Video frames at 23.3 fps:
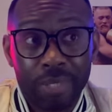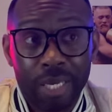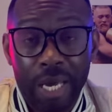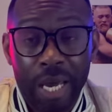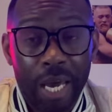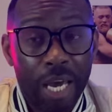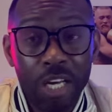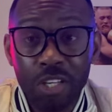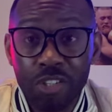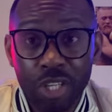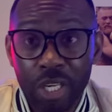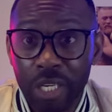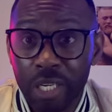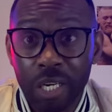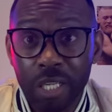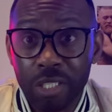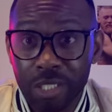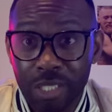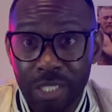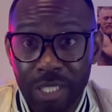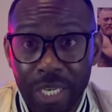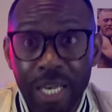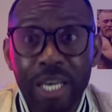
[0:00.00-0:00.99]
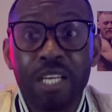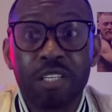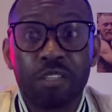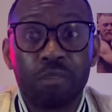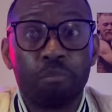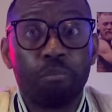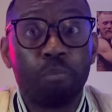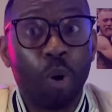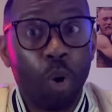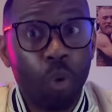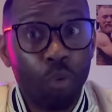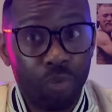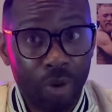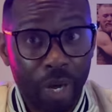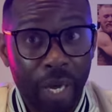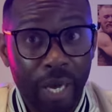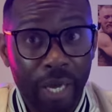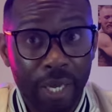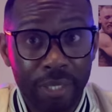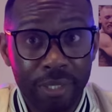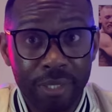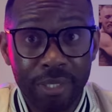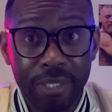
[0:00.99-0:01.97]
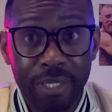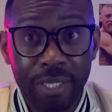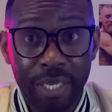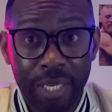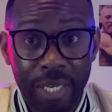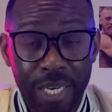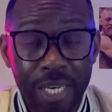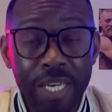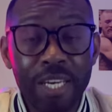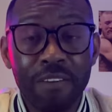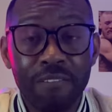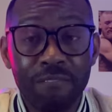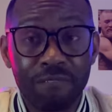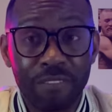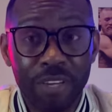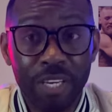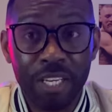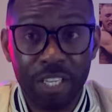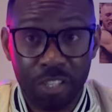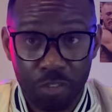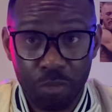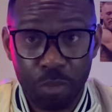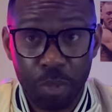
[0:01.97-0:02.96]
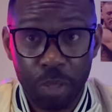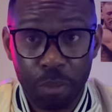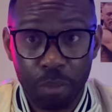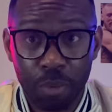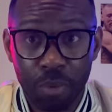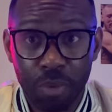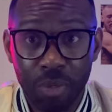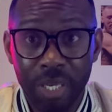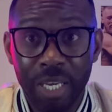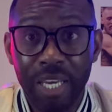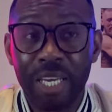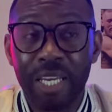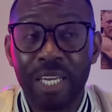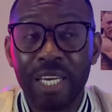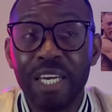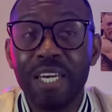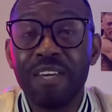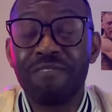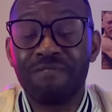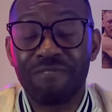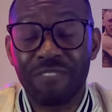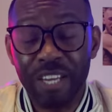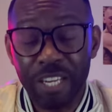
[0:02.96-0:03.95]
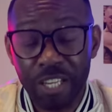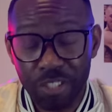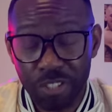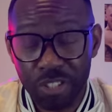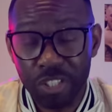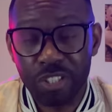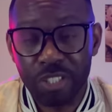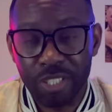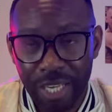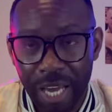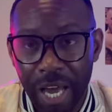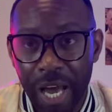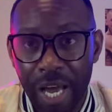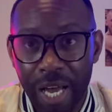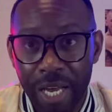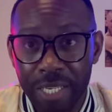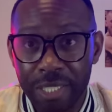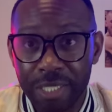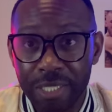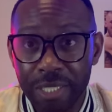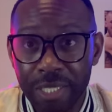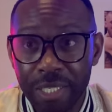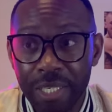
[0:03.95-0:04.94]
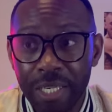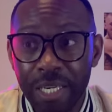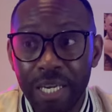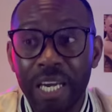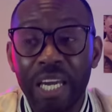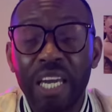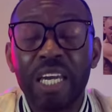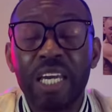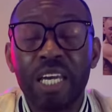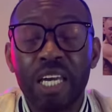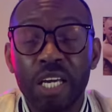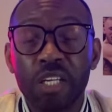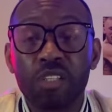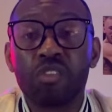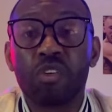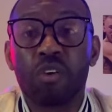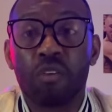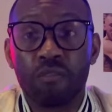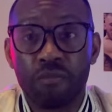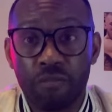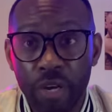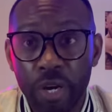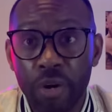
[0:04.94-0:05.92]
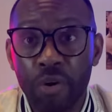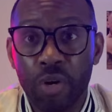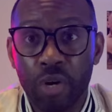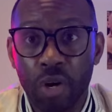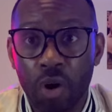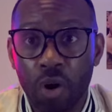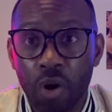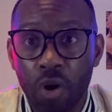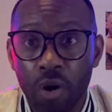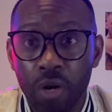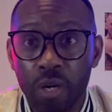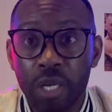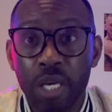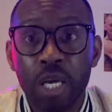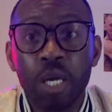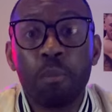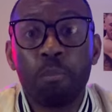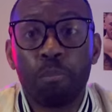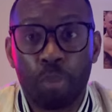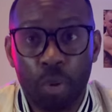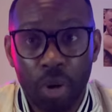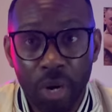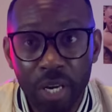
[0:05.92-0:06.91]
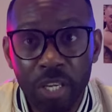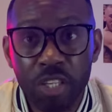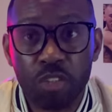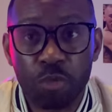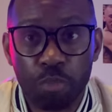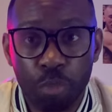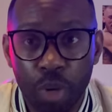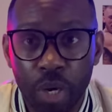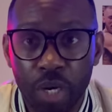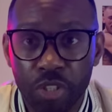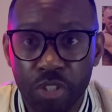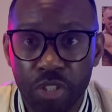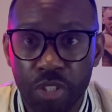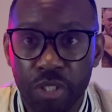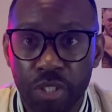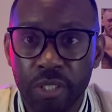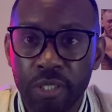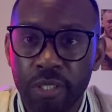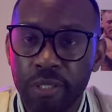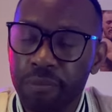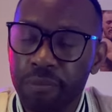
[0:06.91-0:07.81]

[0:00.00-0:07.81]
AJ doesn't. He has both hands. He can finish people, and he finishes guys. He hits very hard. He brings pressure.